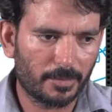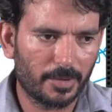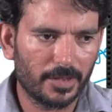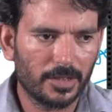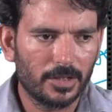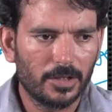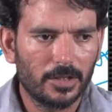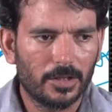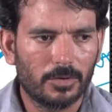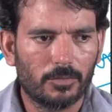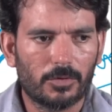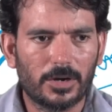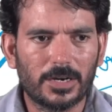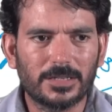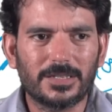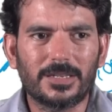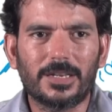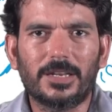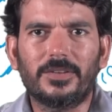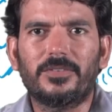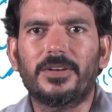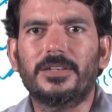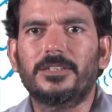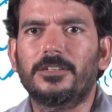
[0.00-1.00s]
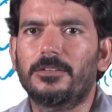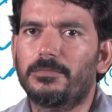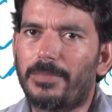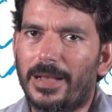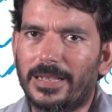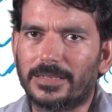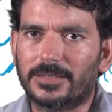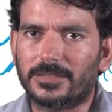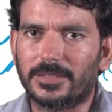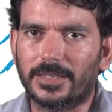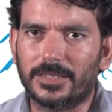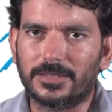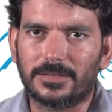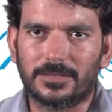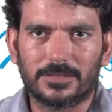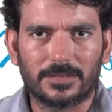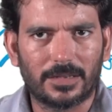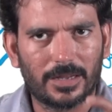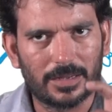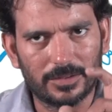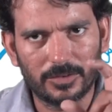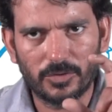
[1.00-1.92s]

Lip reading: by what is the revised batch size?